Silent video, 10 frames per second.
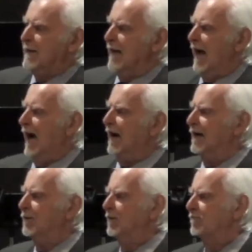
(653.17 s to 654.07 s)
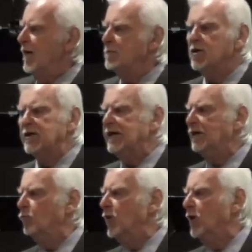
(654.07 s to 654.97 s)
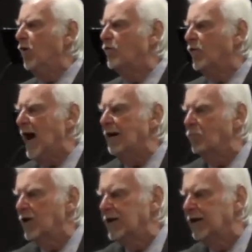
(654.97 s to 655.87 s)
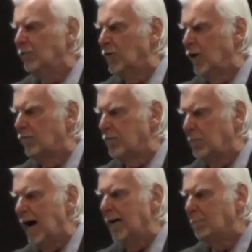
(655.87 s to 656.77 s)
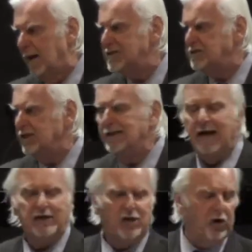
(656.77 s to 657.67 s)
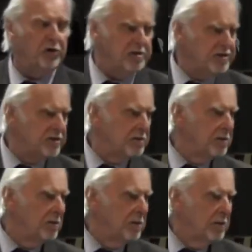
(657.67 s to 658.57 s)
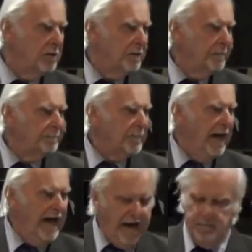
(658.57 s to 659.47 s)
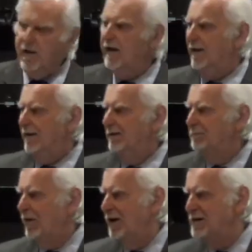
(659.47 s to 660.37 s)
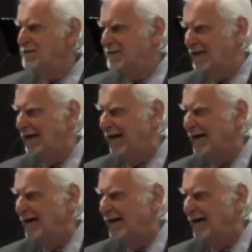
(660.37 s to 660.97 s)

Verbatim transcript: Hallelujah. If I'm going to get run over, I want to get run over by a blessing, not a curse. Amen. Praise God.